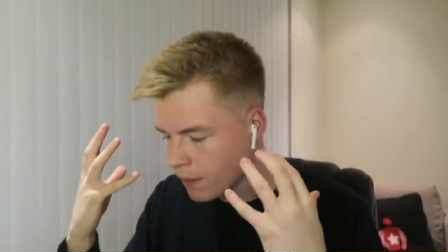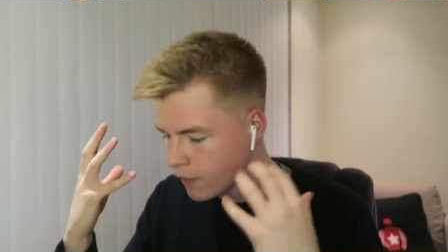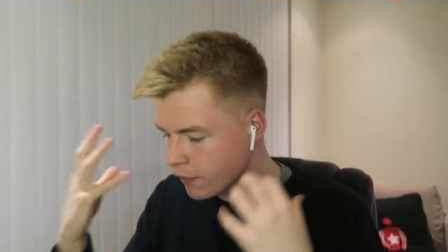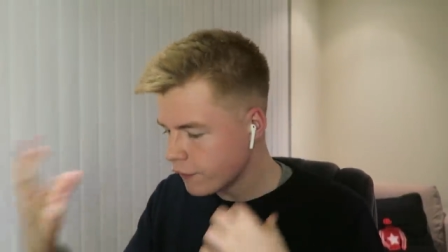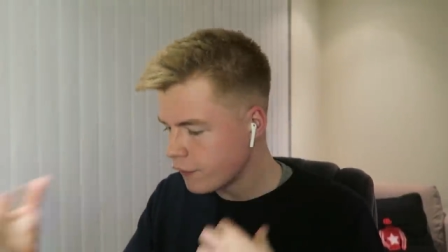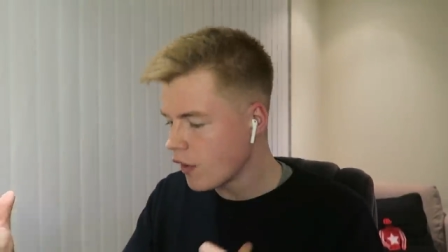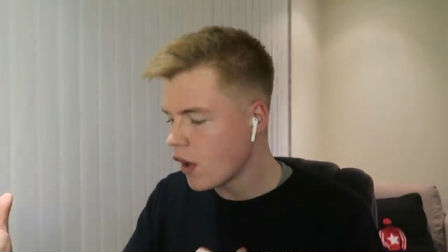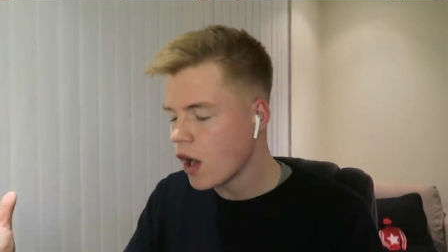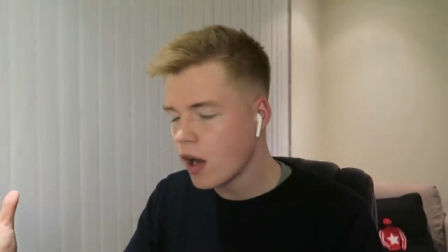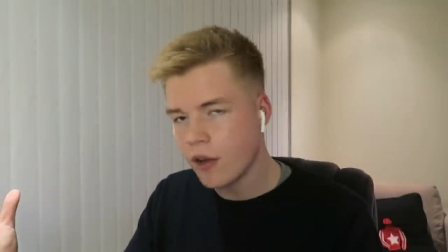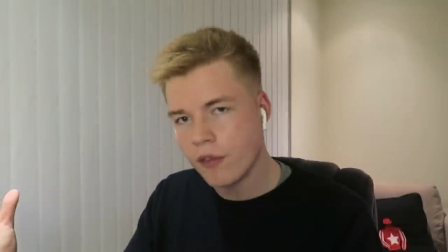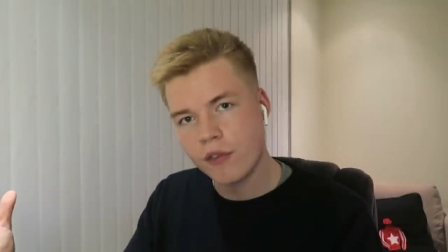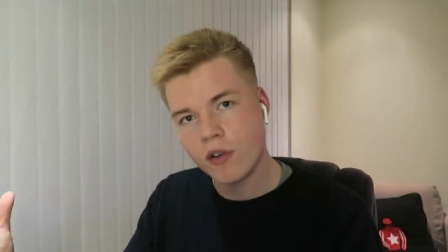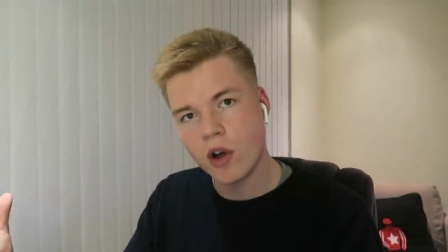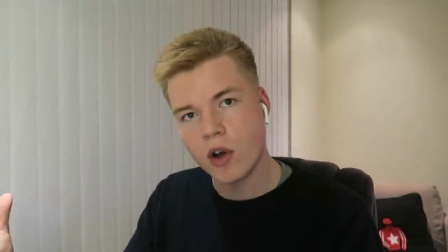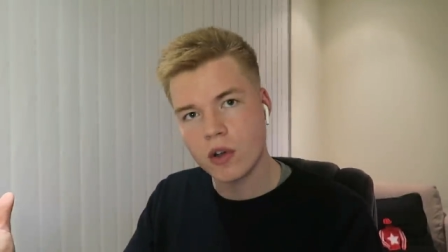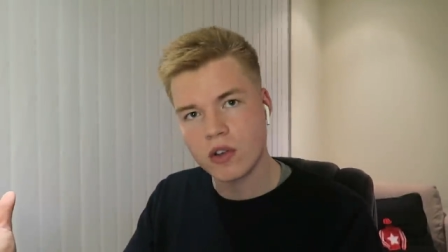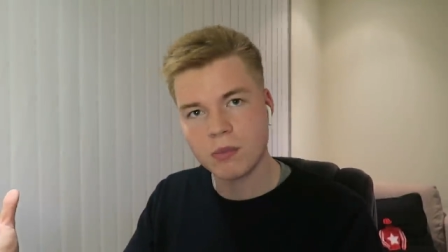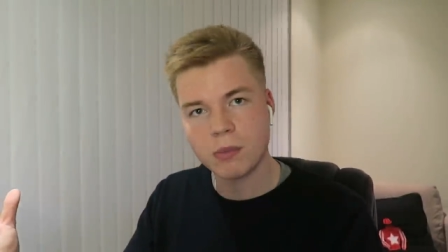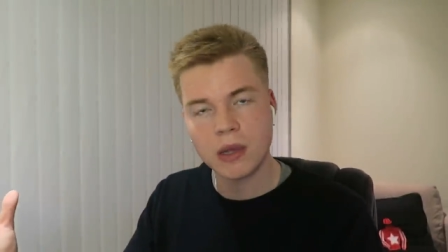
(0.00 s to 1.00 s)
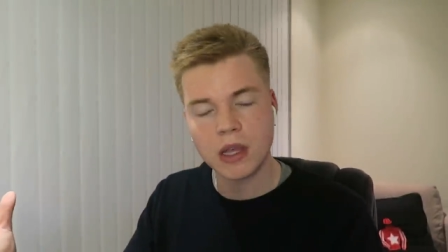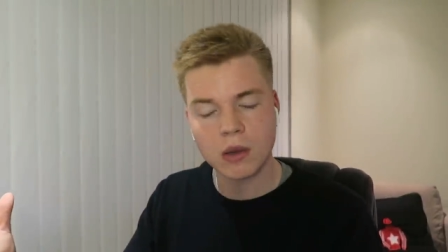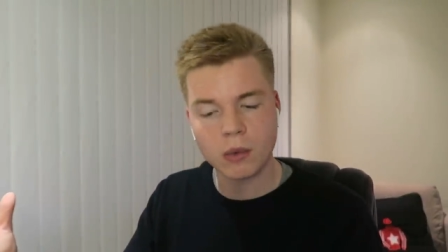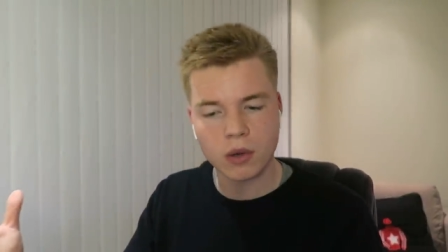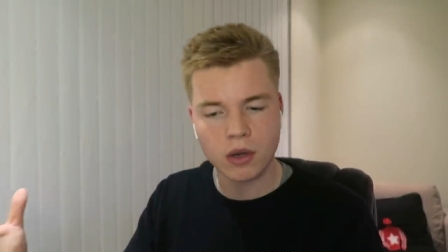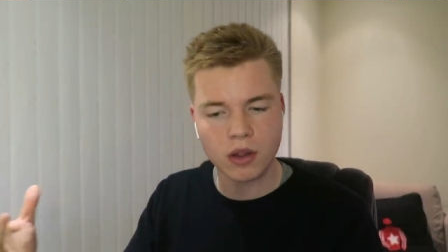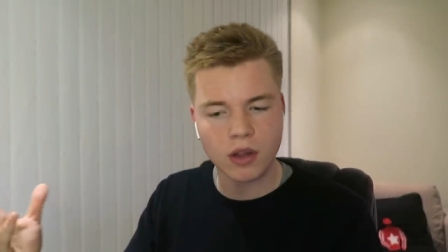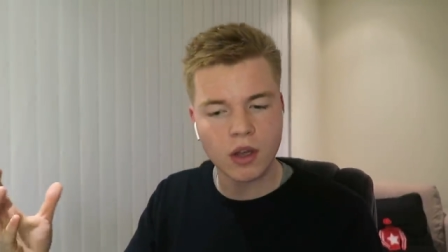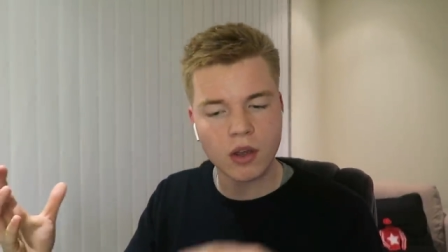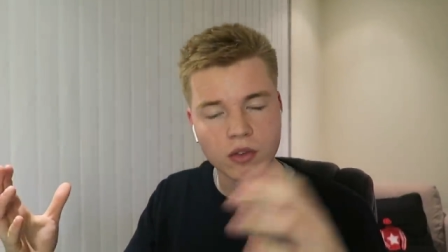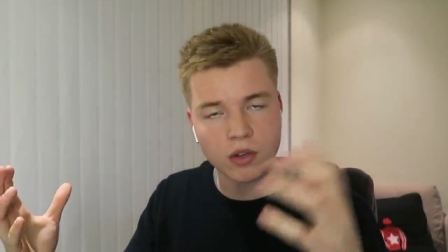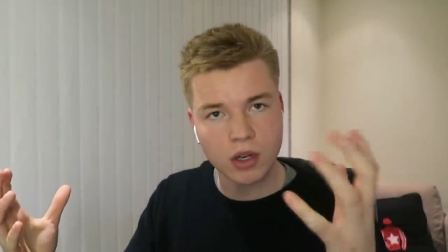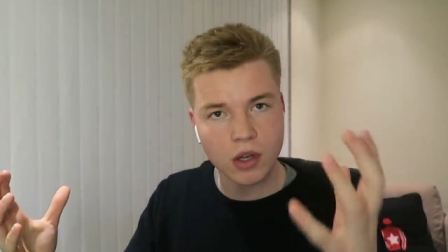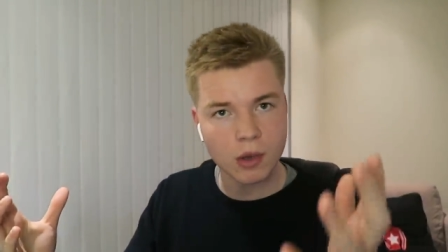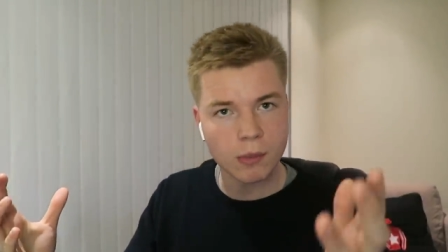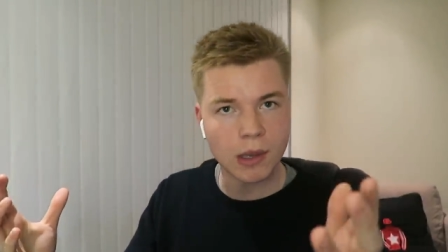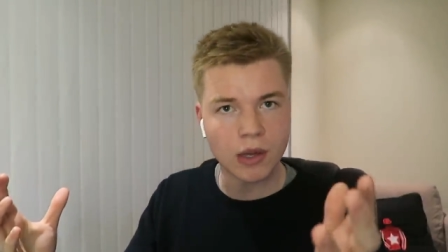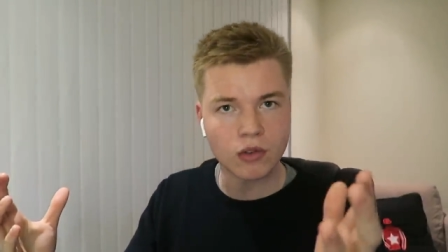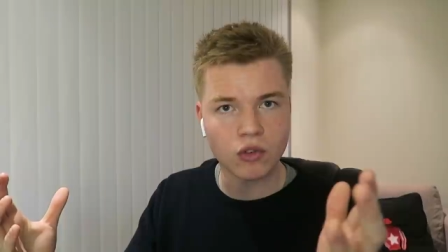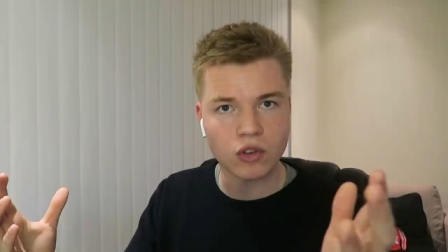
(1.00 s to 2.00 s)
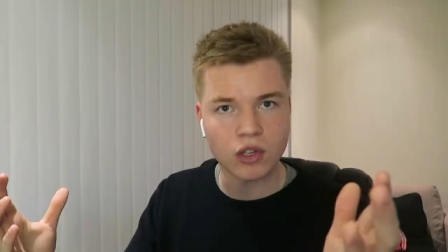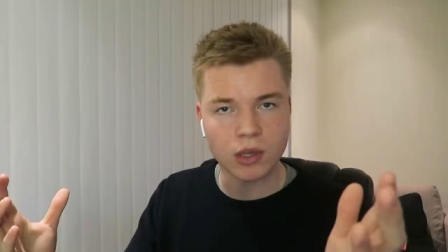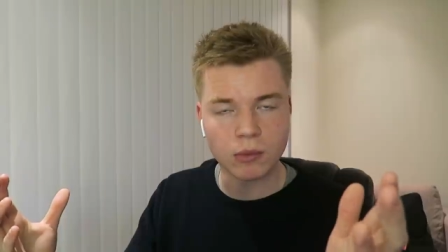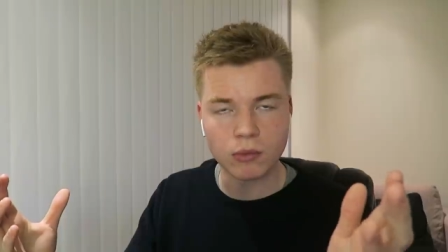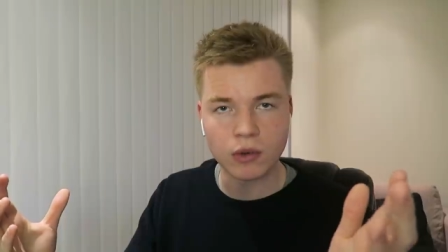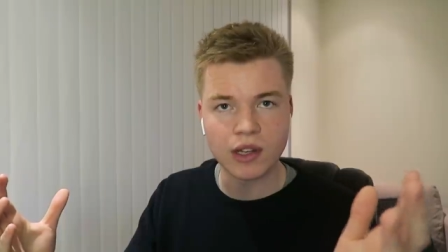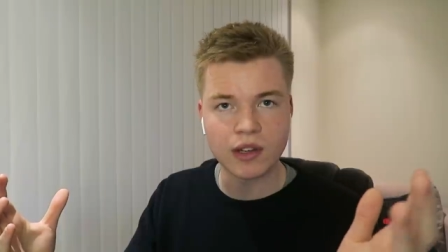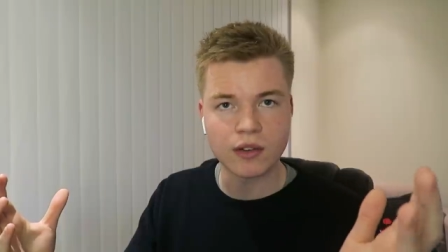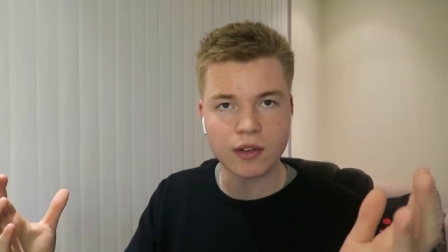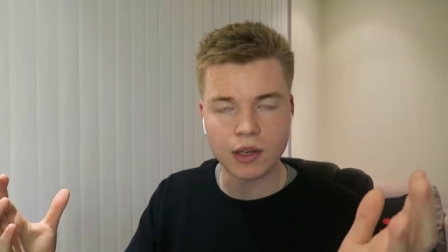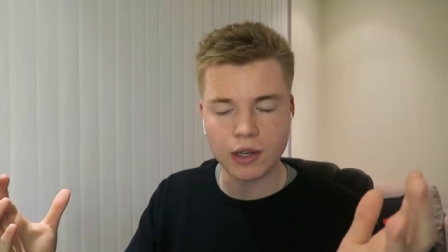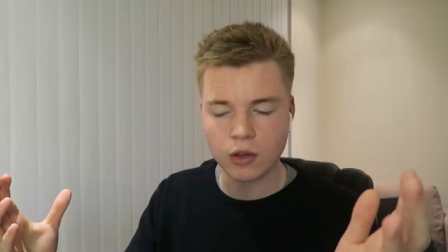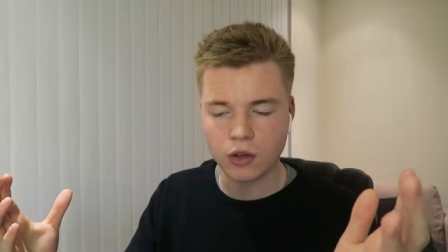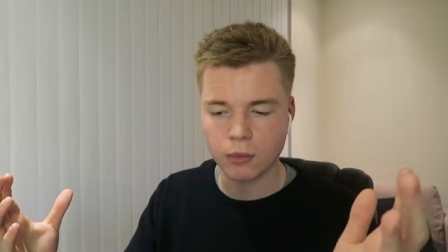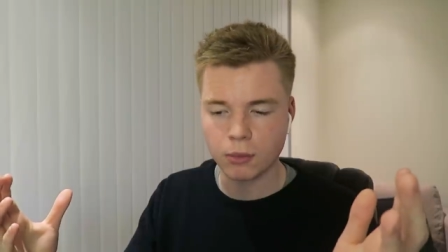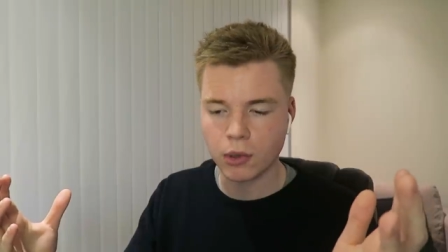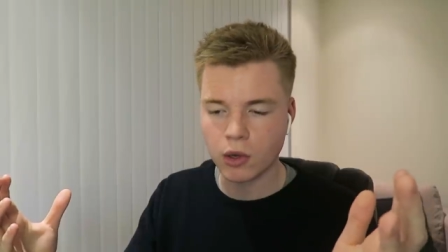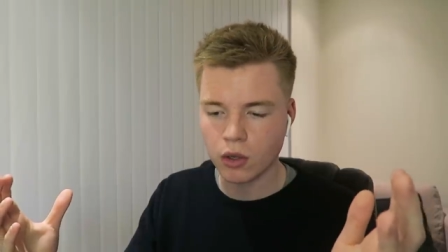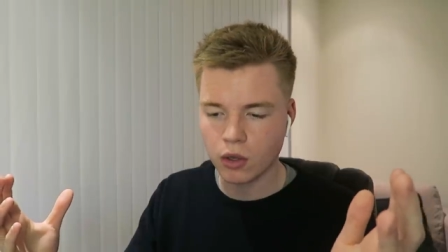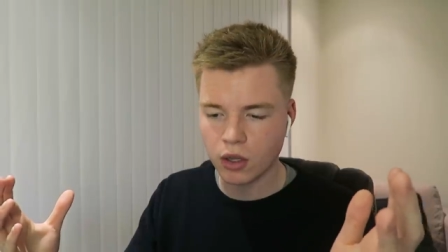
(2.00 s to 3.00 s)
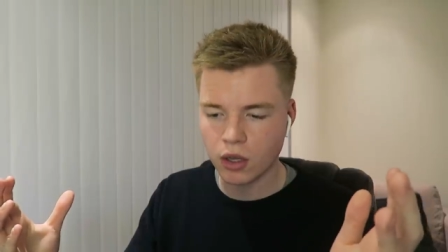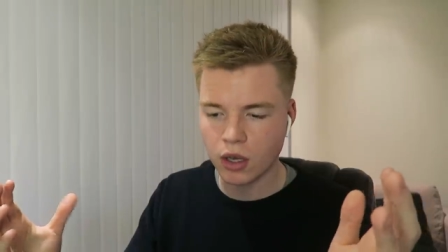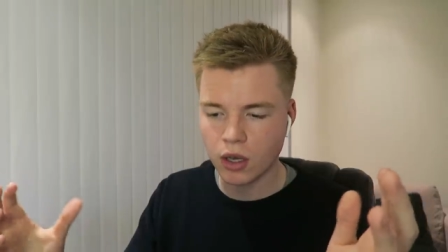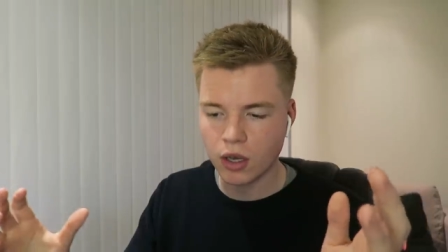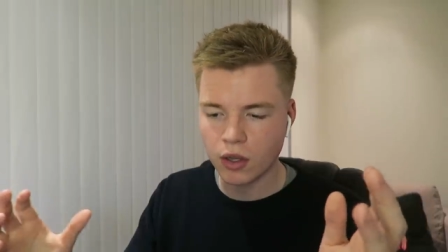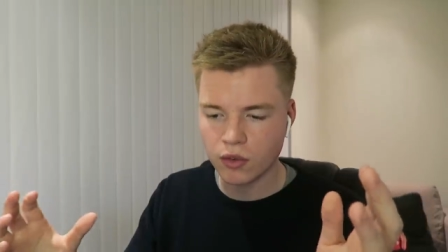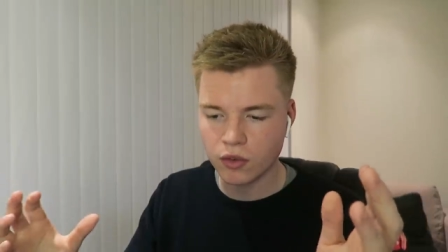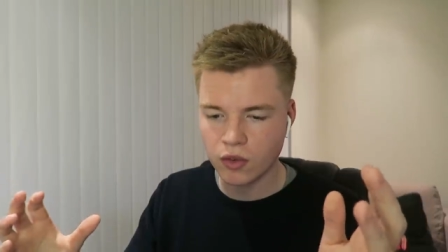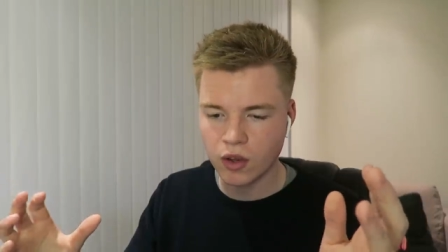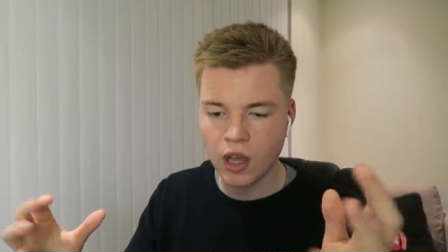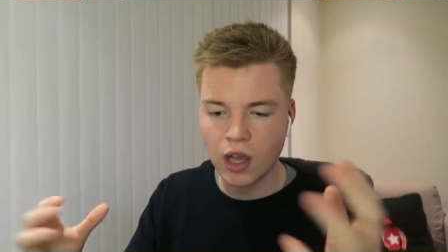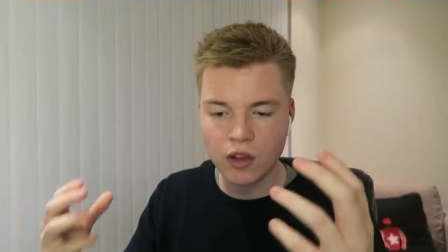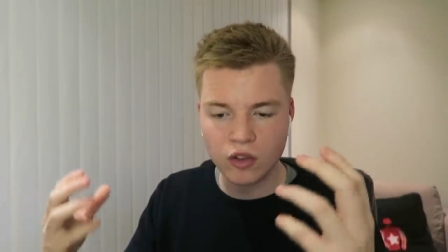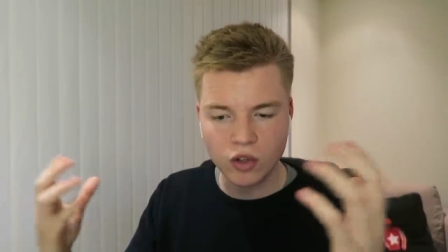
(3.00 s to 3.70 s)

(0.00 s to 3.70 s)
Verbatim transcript: Firefox being one of those. I know I mentioned him recently on a podcast.